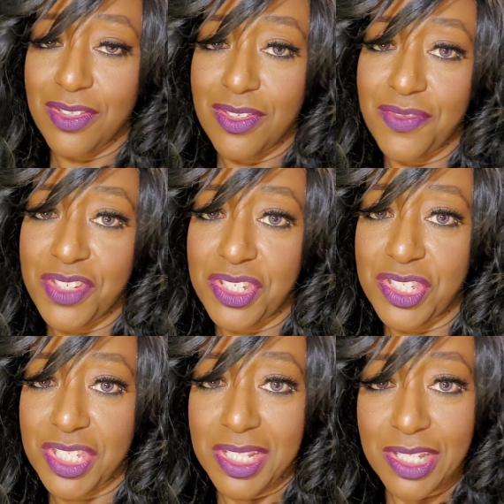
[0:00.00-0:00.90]

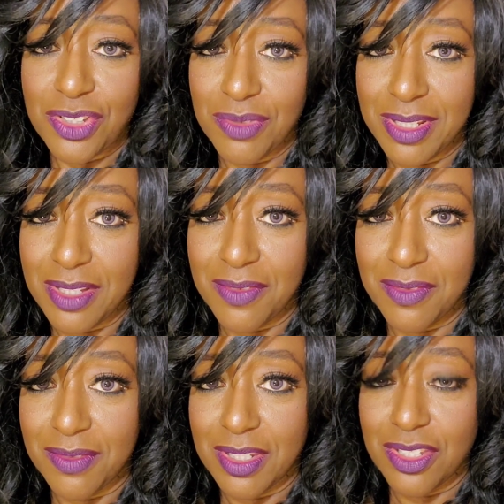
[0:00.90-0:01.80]
deficiency unless you live
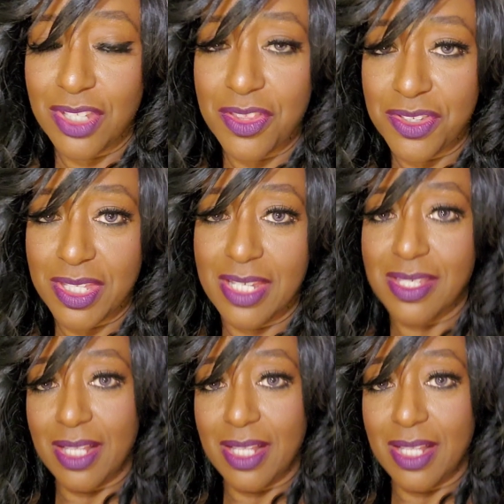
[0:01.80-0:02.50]
in the southern states.